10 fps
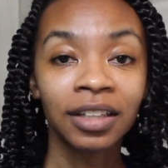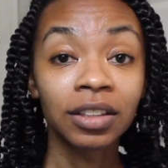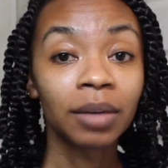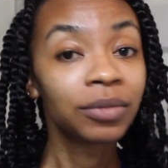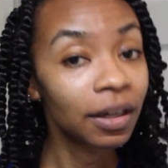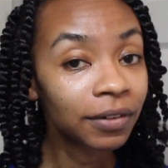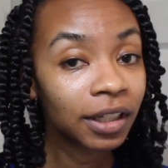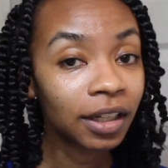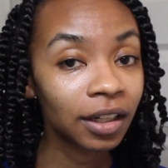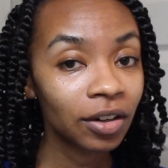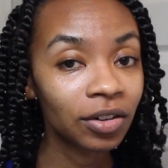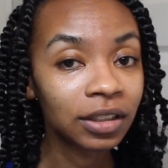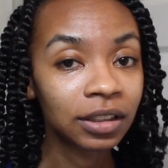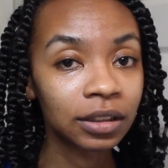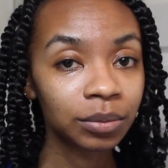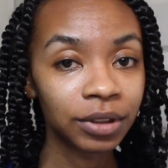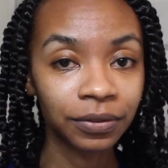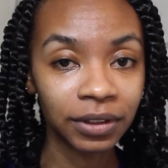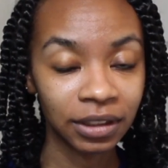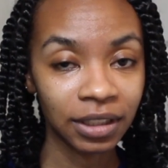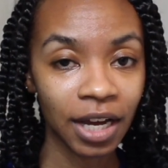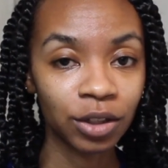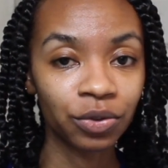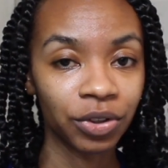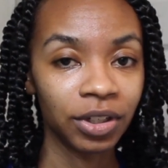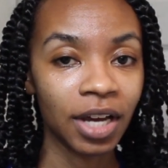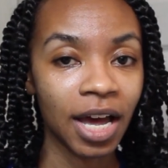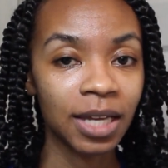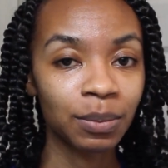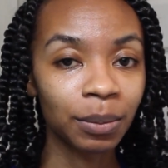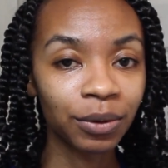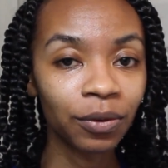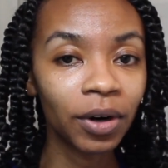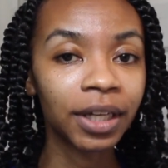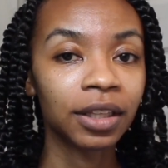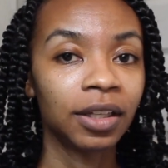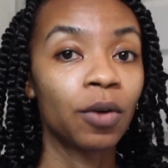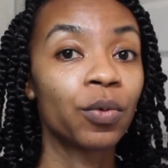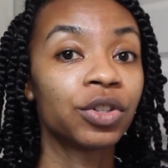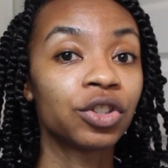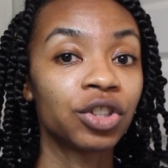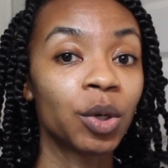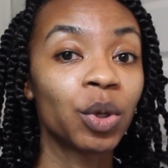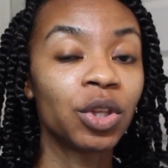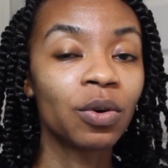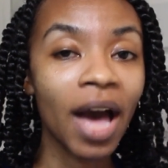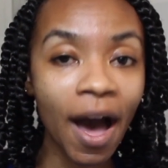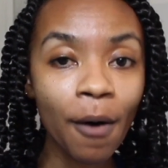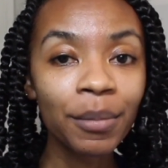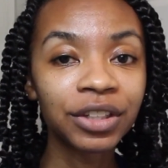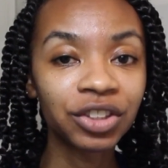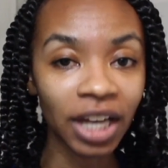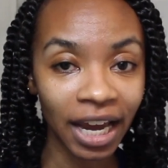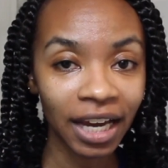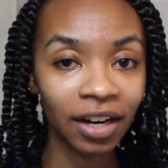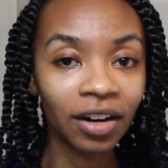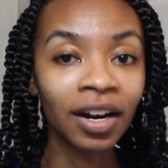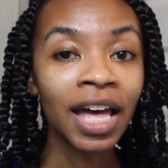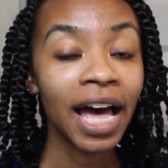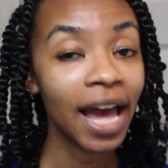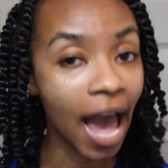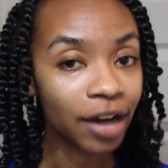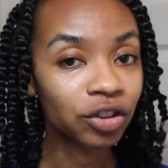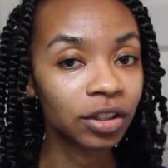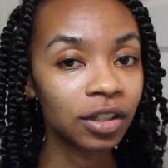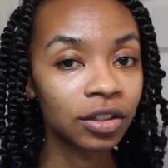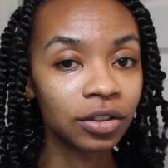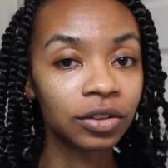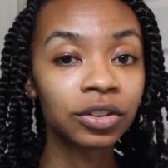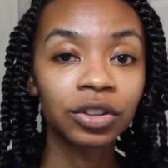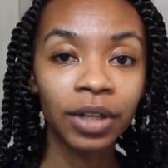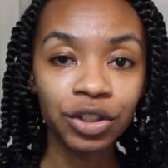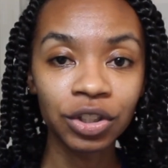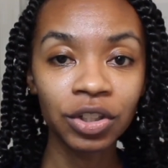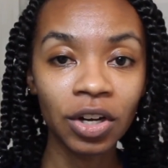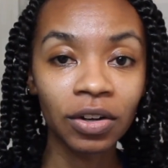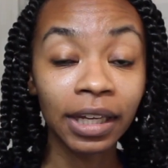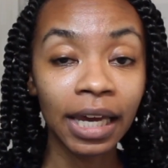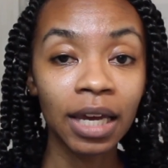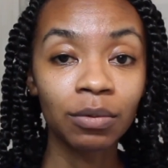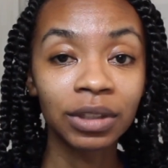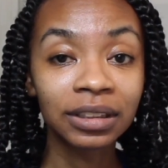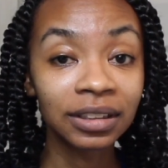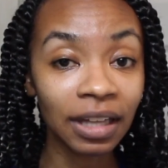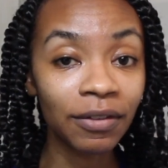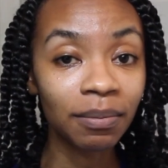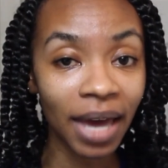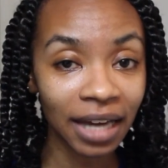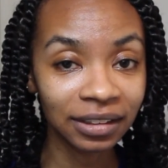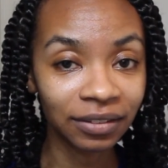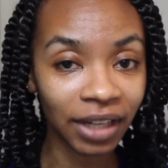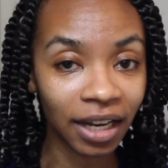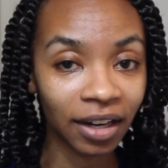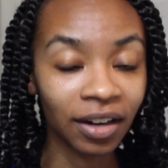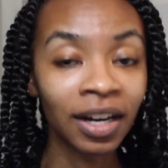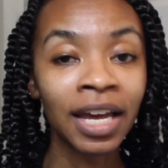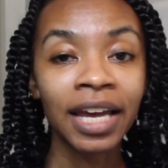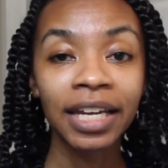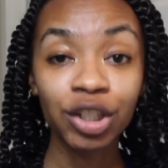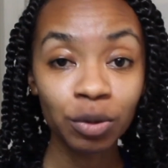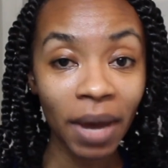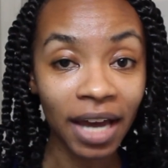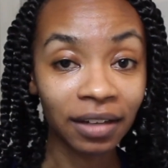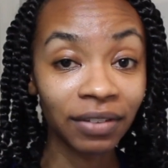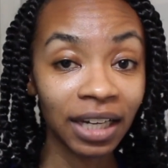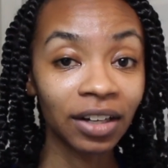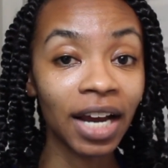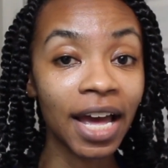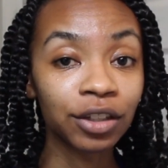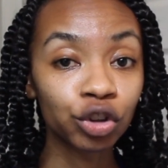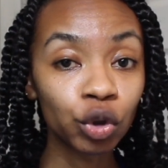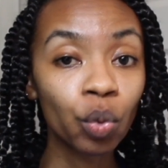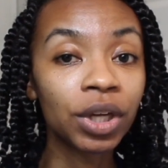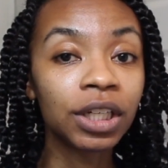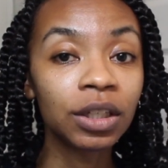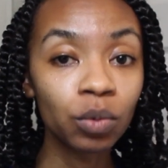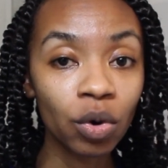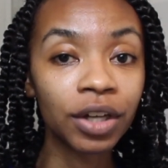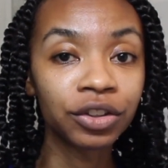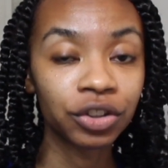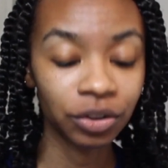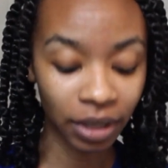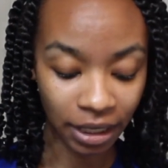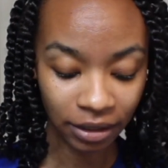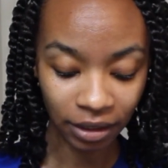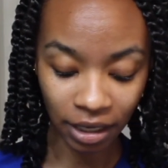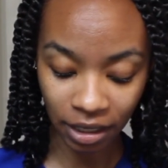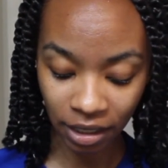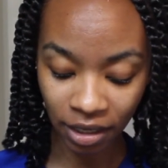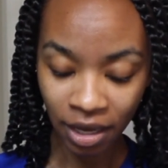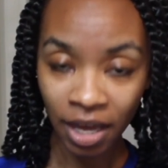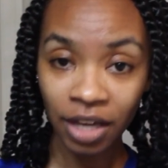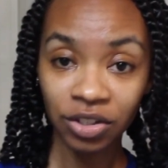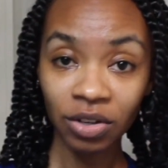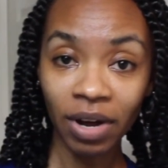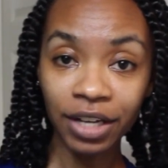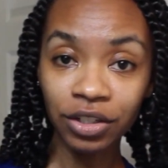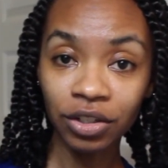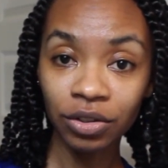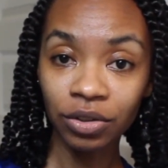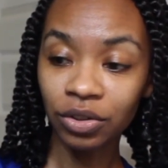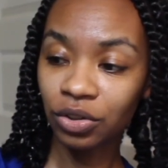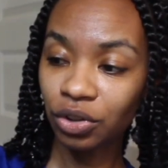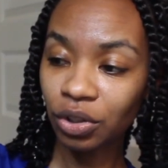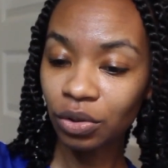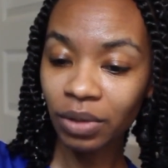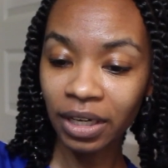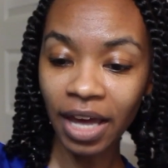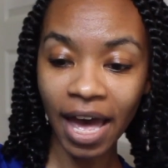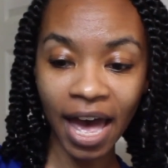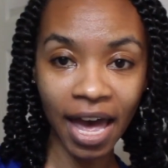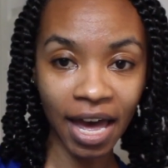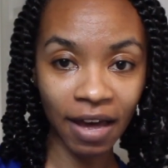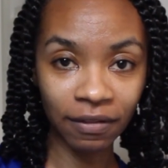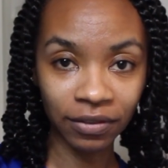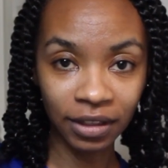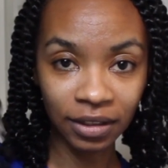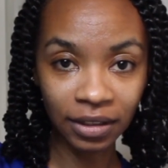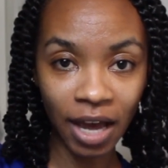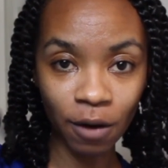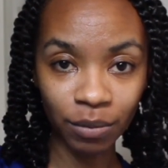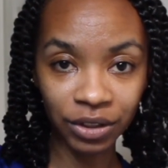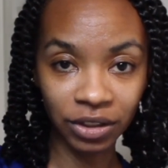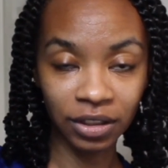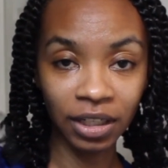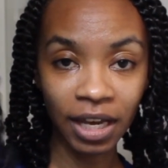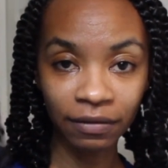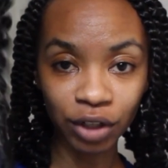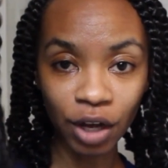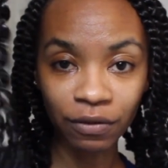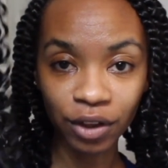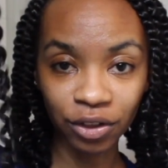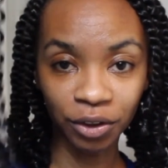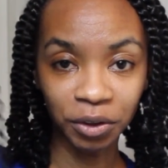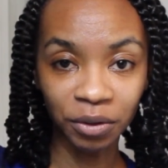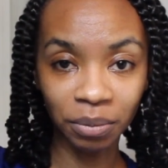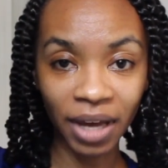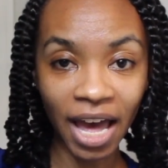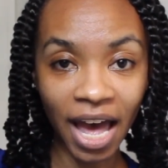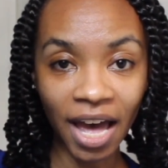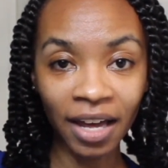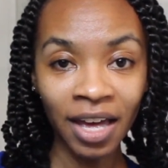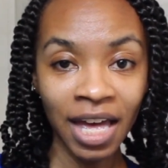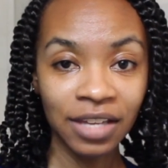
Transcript: So I'm definitely gonna go into some different styles for you guys, but before I get there, I wanted to share with you how much hair I actually used. So as you know, it came with 7 packs of hair. Each pack of hair had 21 strands in it. So I used 2.5. This is how much is left of the 3rd pack.